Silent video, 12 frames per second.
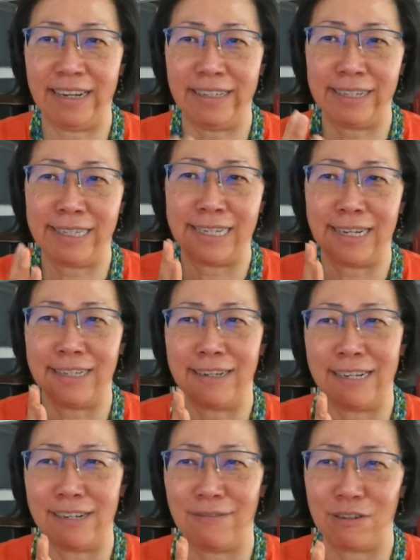just an
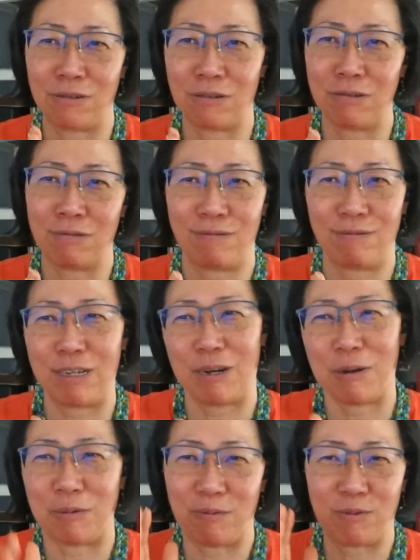individual,
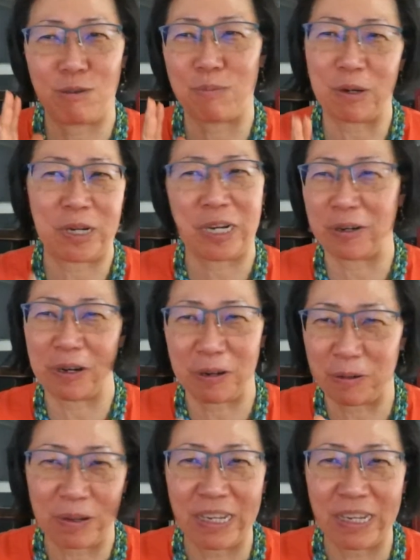superhero.